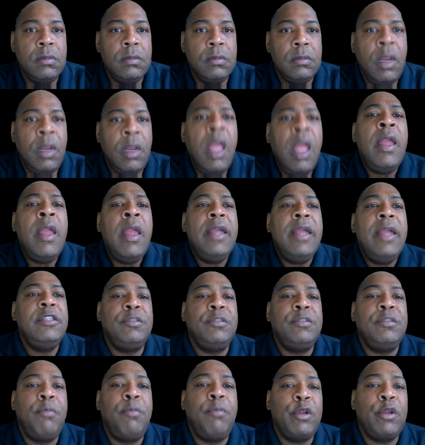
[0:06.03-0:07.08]
This is Mark
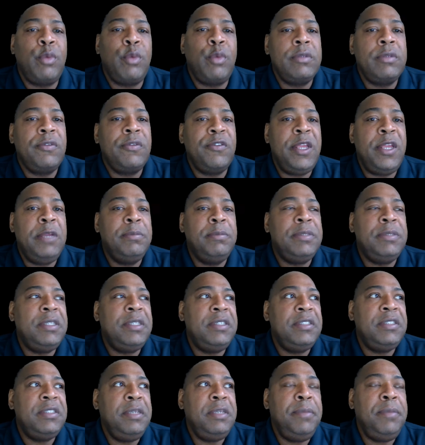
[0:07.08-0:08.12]
Sparks from
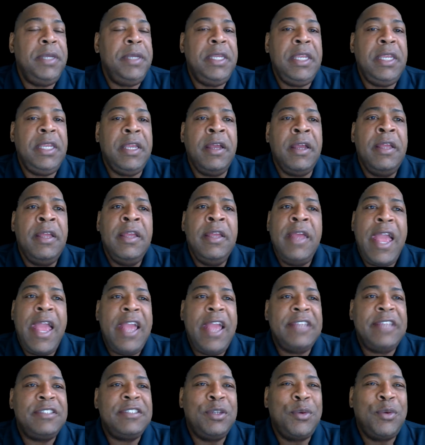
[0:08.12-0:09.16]
MTC Media
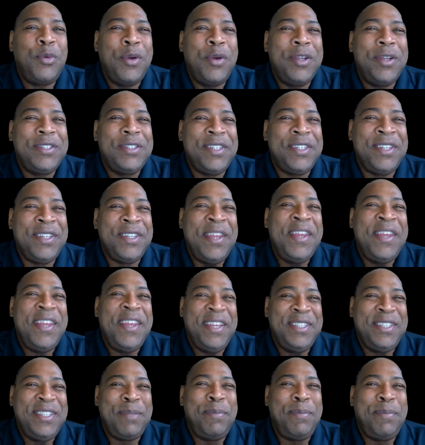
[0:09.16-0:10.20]
asking the question,
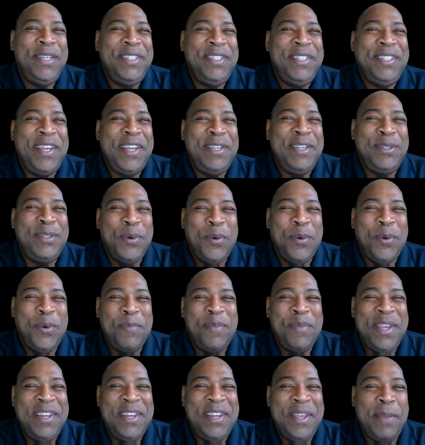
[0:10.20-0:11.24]
is the PGA Tour
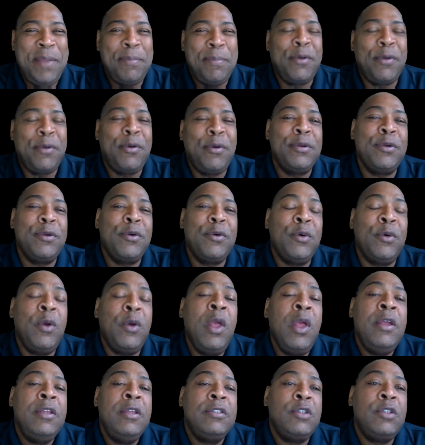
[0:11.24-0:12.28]
being hypocritical?
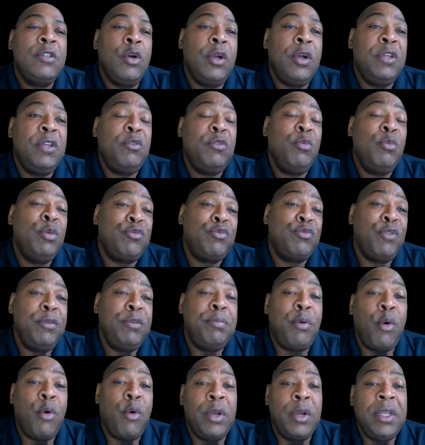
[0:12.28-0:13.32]
So it was
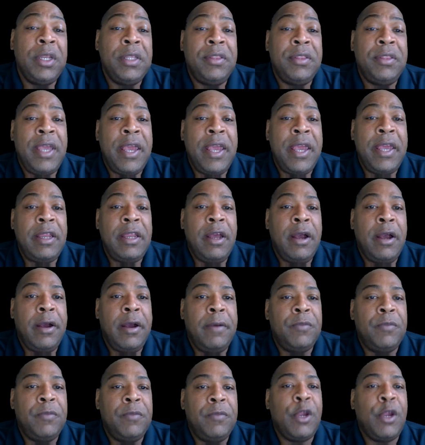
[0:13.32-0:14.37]
reported that
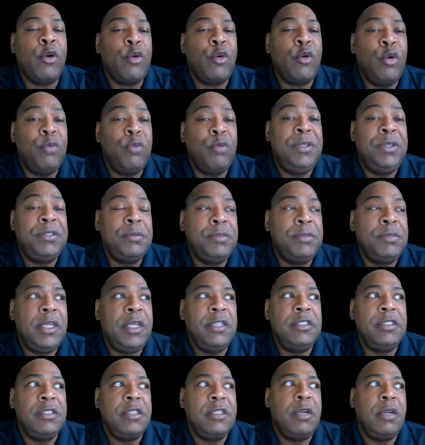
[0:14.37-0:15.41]
there are going to be some
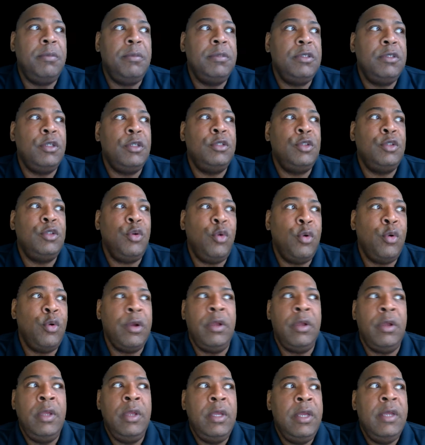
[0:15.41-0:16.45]
changes coming to the tour.
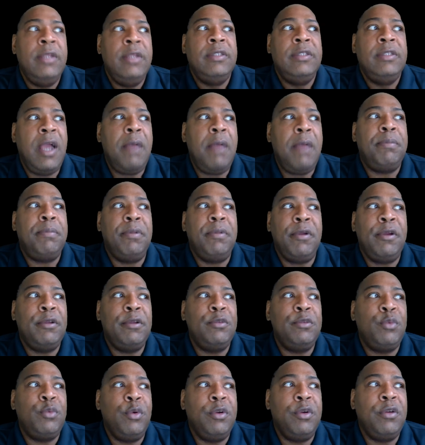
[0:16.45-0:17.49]
Top players
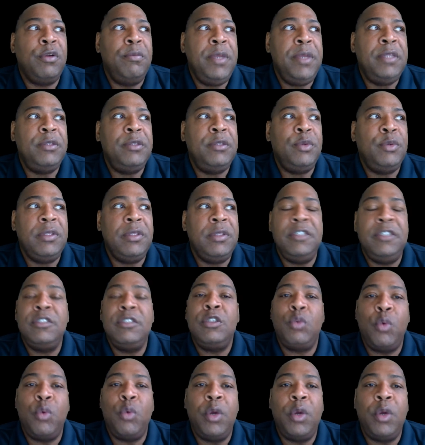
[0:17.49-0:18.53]
will commit to at least
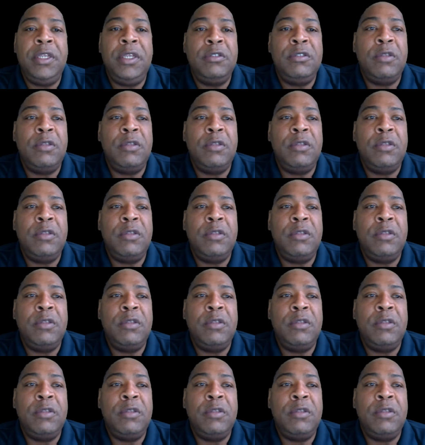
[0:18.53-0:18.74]
20